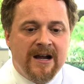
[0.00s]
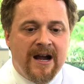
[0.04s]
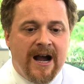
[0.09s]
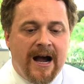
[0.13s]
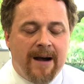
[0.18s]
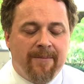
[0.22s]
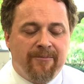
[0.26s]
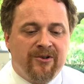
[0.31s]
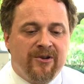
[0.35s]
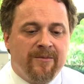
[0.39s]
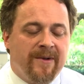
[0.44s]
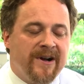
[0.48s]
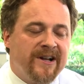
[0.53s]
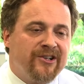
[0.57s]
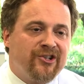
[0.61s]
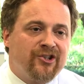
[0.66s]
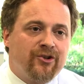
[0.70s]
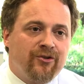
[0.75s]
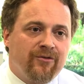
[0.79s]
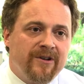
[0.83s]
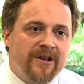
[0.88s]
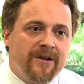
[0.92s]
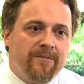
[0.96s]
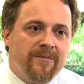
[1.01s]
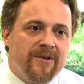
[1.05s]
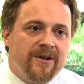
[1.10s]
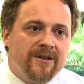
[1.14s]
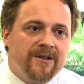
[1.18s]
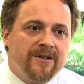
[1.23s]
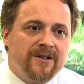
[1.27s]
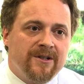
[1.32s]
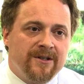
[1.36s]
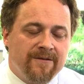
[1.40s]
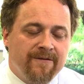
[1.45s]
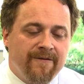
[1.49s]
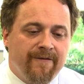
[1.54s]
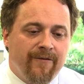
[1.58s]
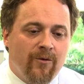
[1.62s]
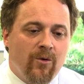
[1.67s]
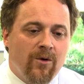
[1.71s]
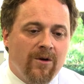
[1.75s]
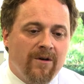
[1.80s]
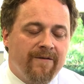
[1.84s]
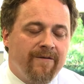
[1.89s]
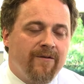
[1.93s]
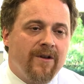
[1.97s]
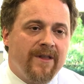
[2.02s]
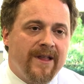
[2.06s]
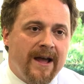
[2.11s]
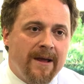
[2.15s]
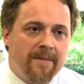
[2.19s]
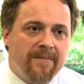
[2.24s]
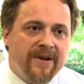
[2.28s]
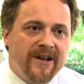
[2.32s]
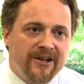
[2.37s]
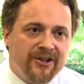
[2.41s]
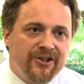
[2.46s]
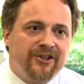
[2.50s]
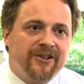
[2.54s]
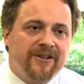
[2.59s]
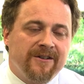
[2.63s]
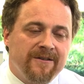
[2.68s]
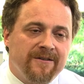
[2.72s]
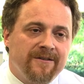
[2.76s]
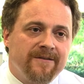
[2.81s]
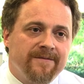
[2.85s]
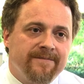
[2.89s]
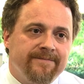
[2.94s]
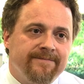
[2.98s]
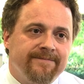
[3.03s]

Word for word: optimize treatment for, for that patient.